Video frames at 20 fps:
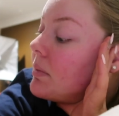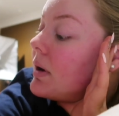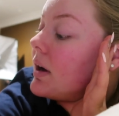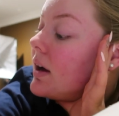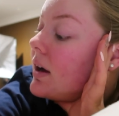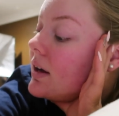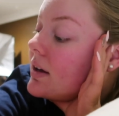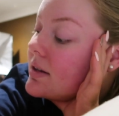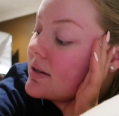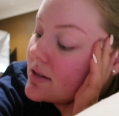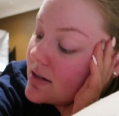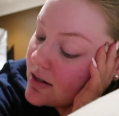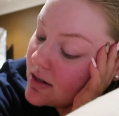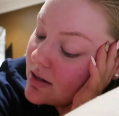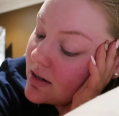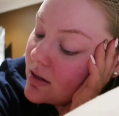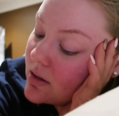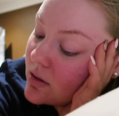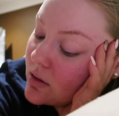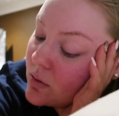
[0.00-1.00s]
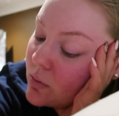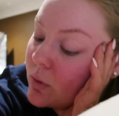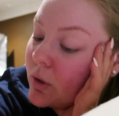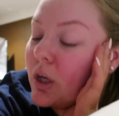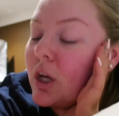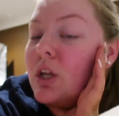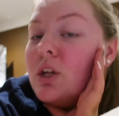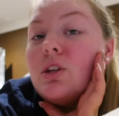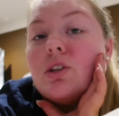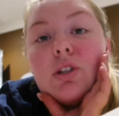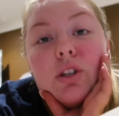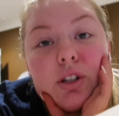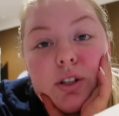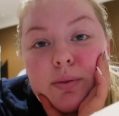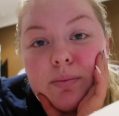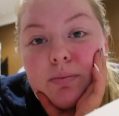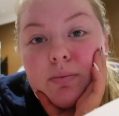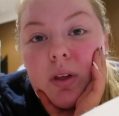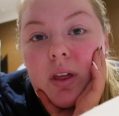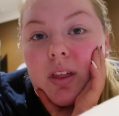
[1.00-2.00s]
but what can you
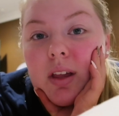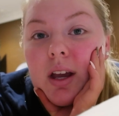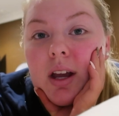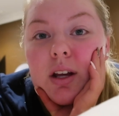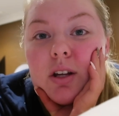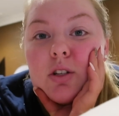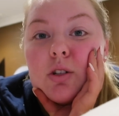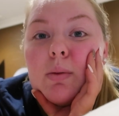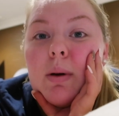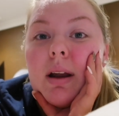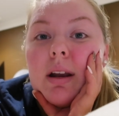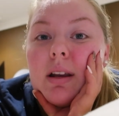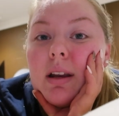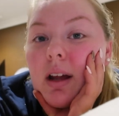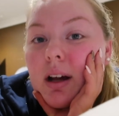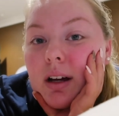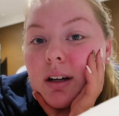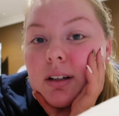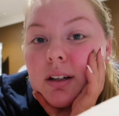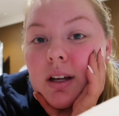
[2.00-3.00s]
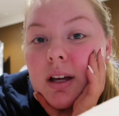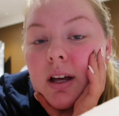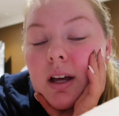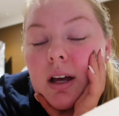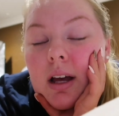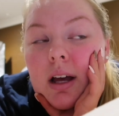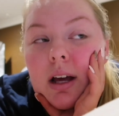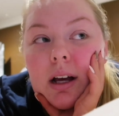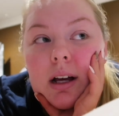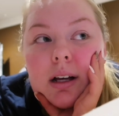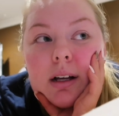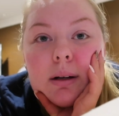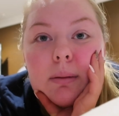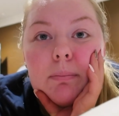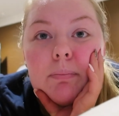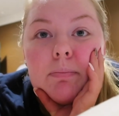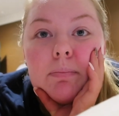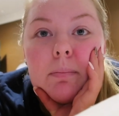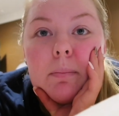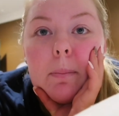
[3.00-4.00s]
do? Nothing I can do about it now.
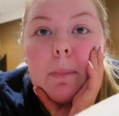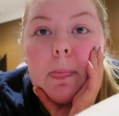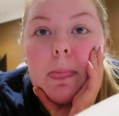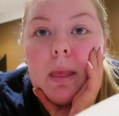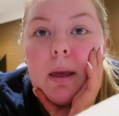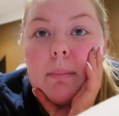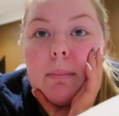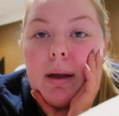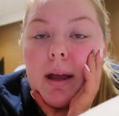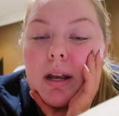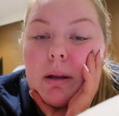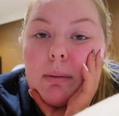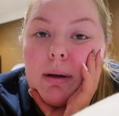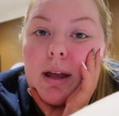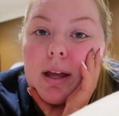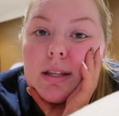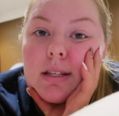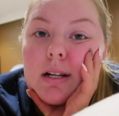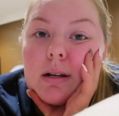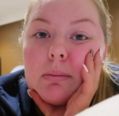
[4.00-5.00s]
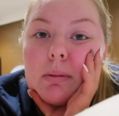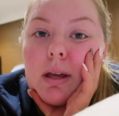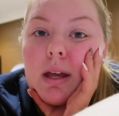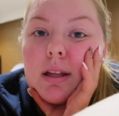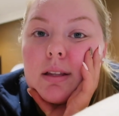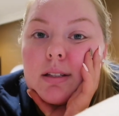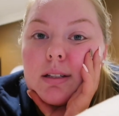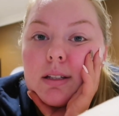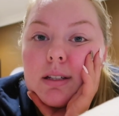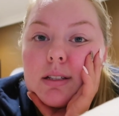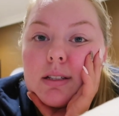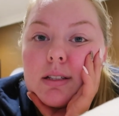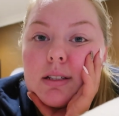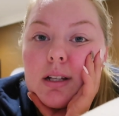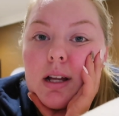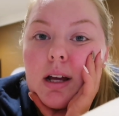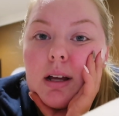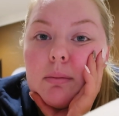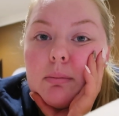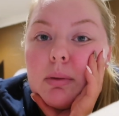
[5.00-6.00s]
But anyway, I ended up canceling
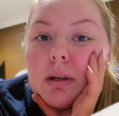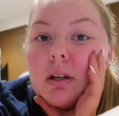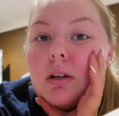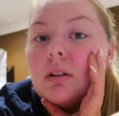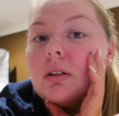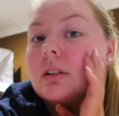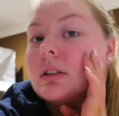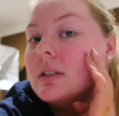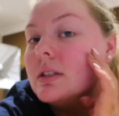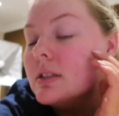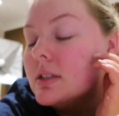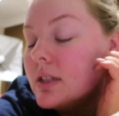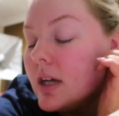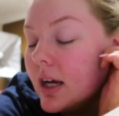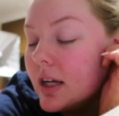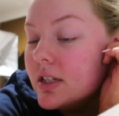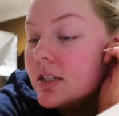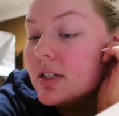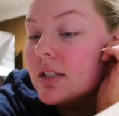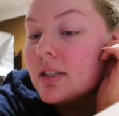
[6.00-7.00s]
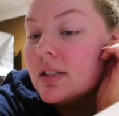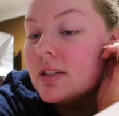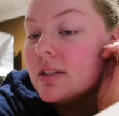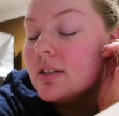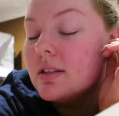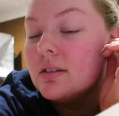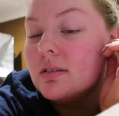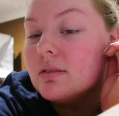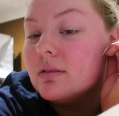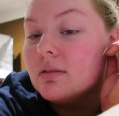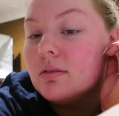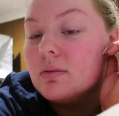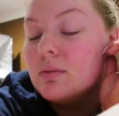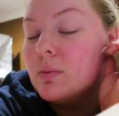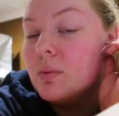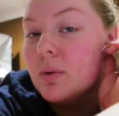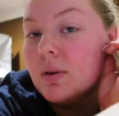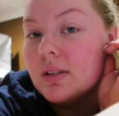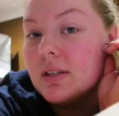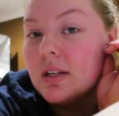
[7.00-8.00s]
tonight because I just
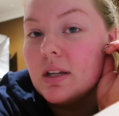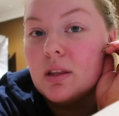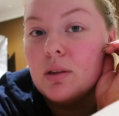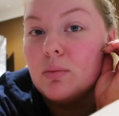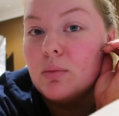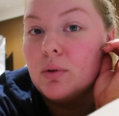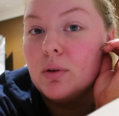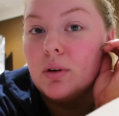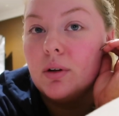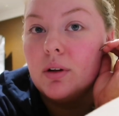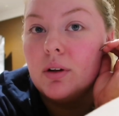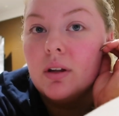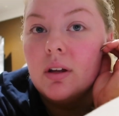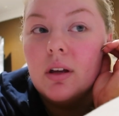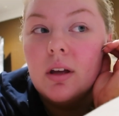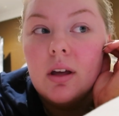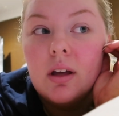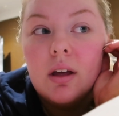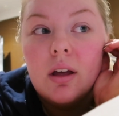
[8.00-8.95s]
wasn't in the mood